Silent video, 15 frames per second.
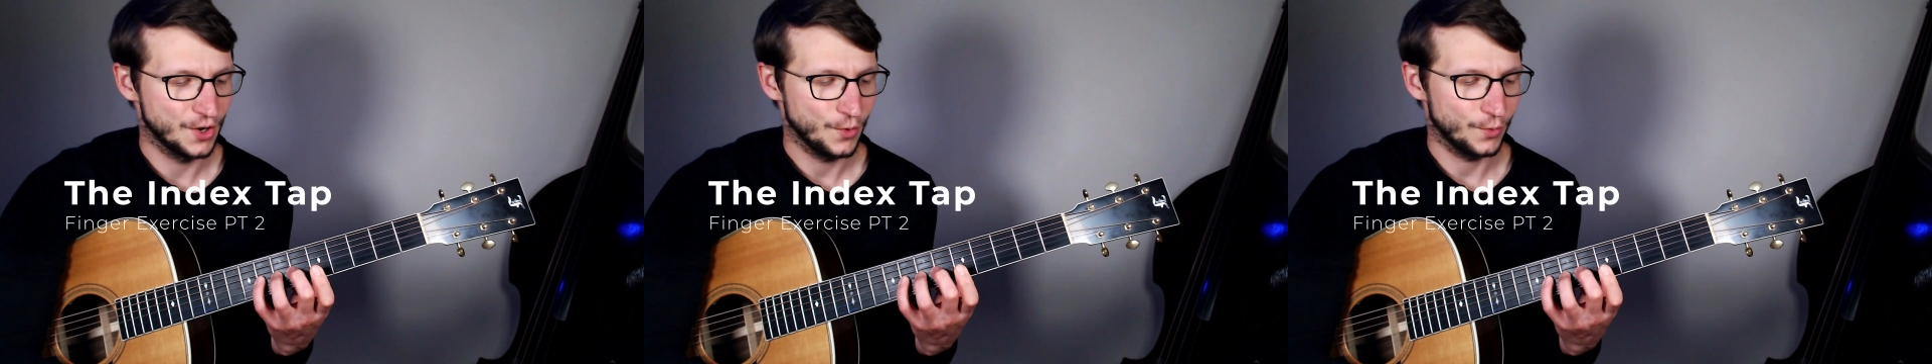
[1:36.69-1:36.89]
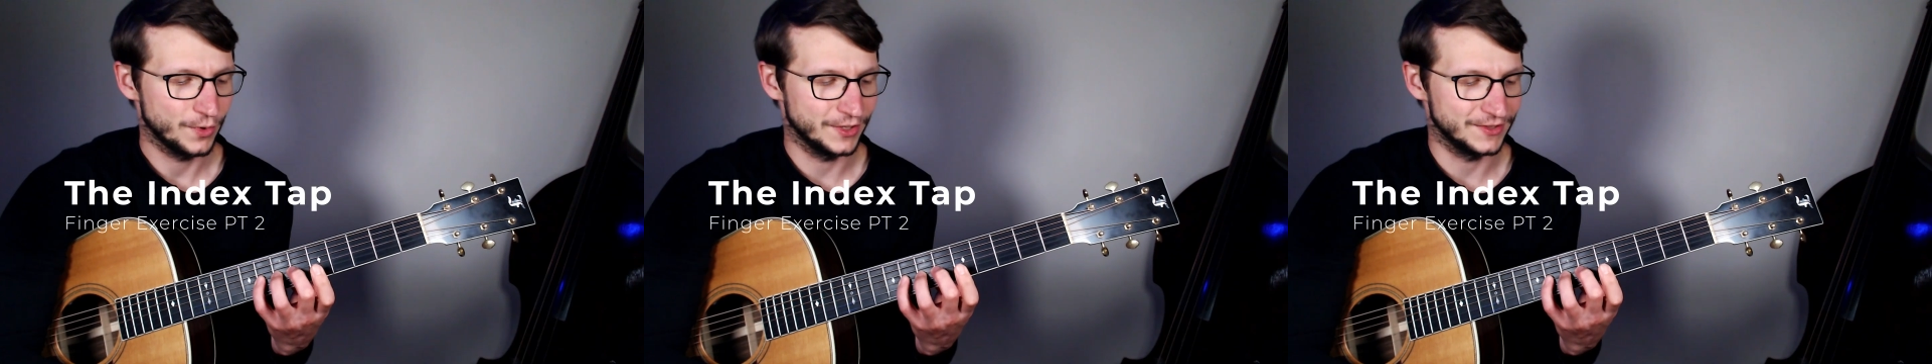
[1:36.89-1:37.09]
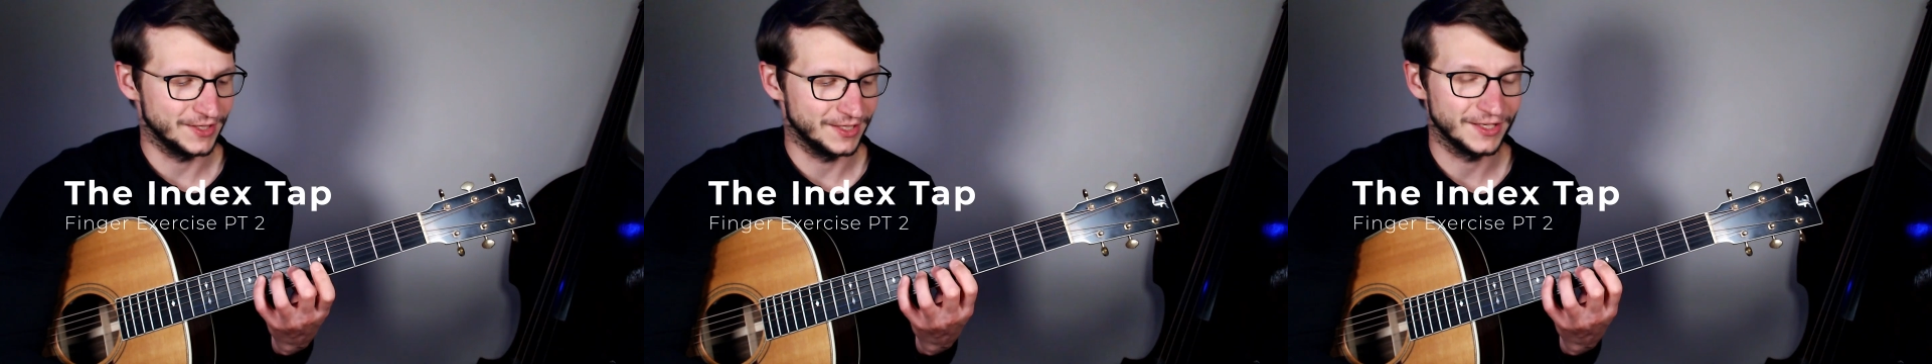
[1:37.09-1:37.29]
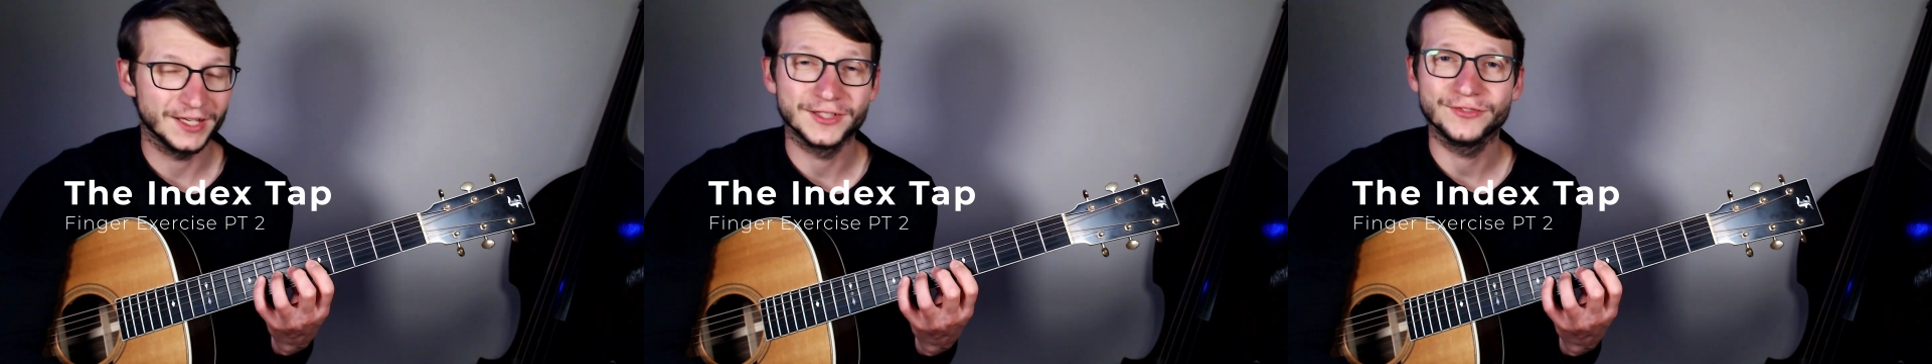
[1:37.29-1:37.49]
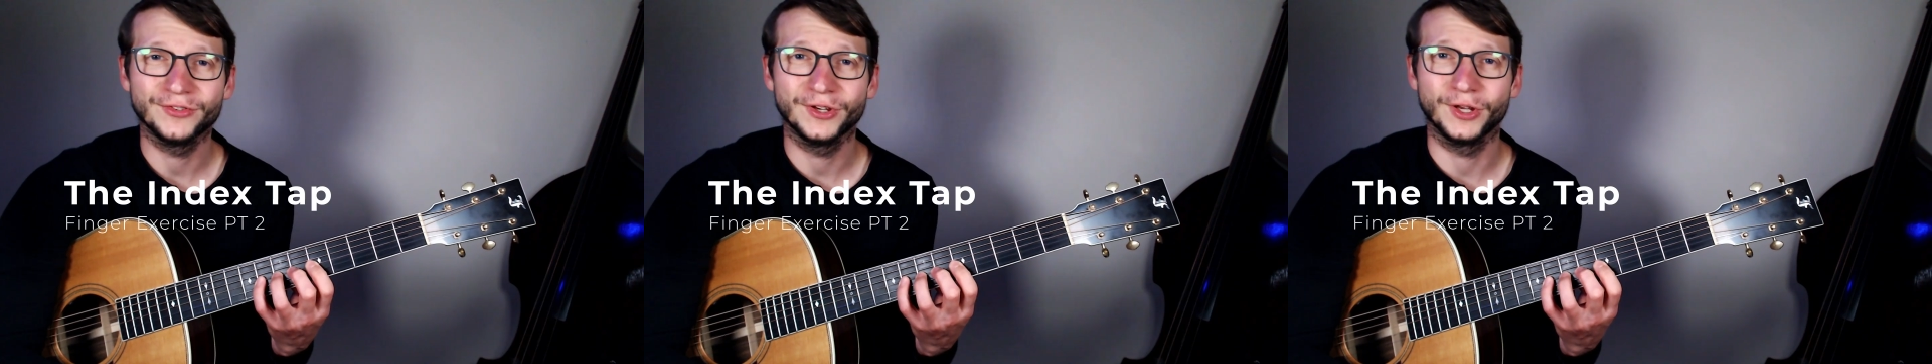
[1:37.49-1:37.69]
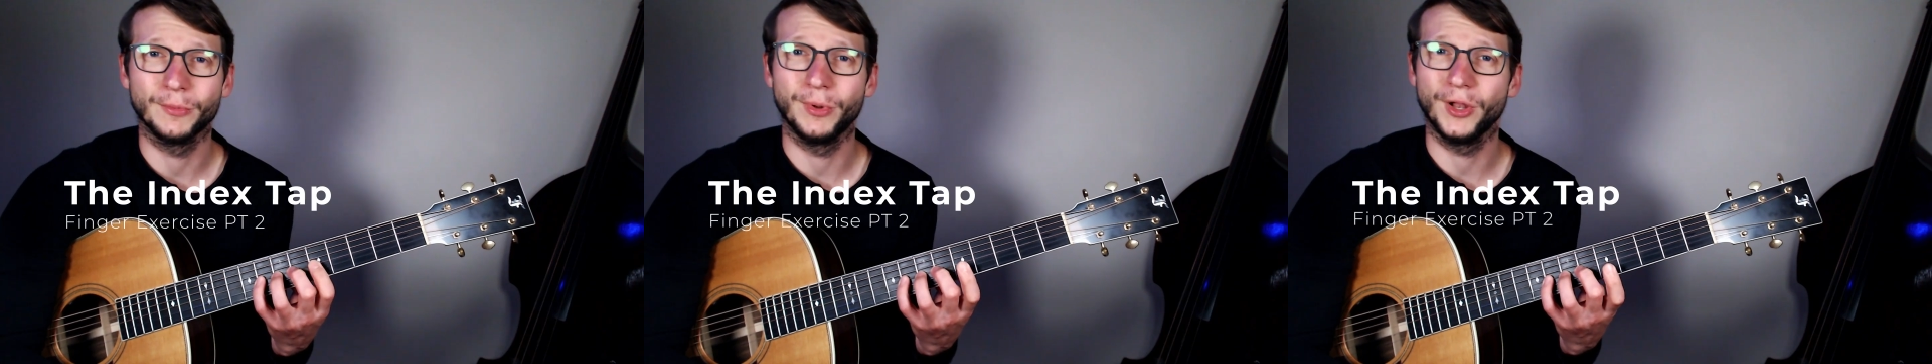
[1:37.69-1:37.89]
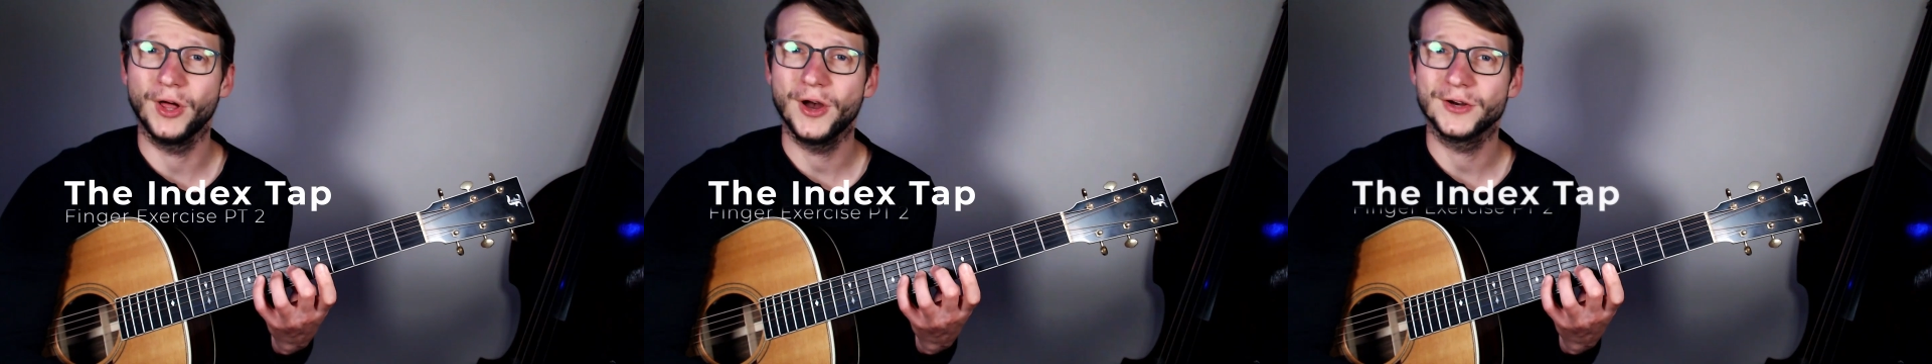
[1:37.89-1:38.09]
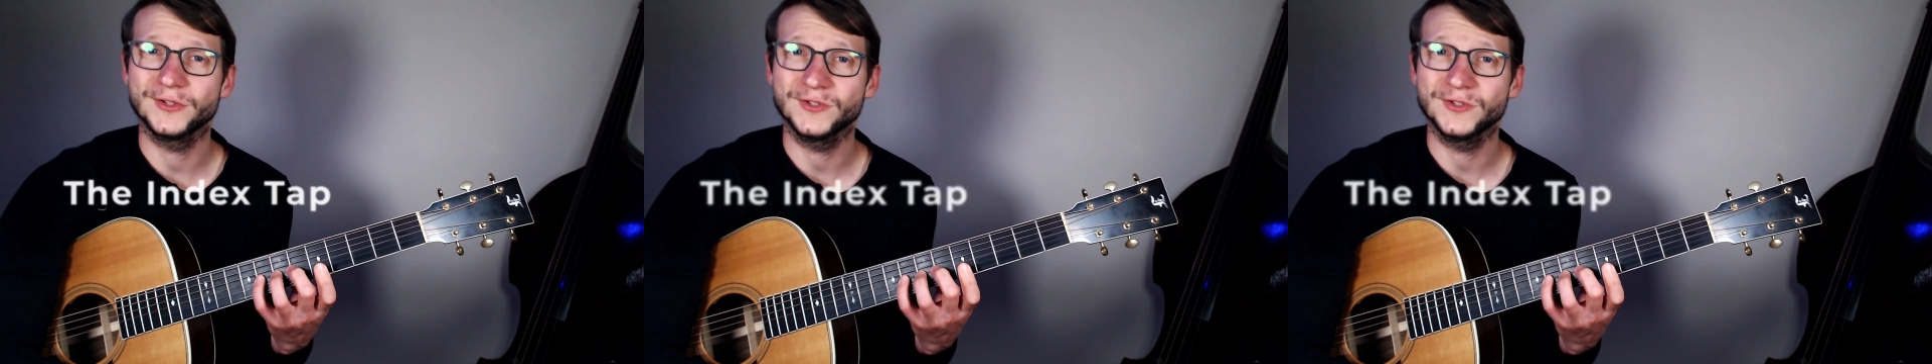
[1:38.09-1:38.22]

where the index finger belongs.